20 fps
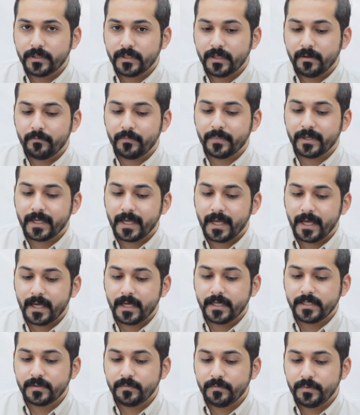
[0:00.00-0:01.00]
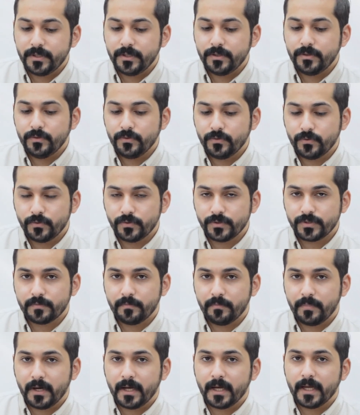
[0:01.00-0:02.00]
dumping has been used
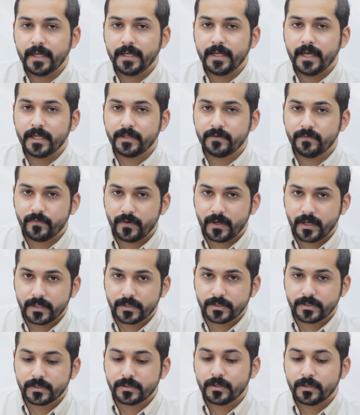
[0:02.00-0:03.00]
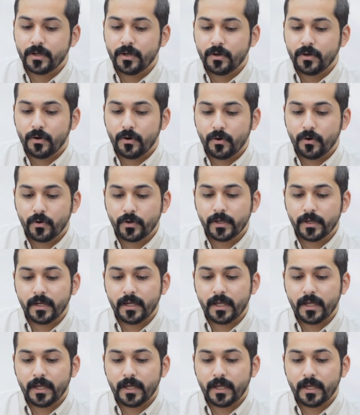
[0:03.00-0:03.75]
by advanced oil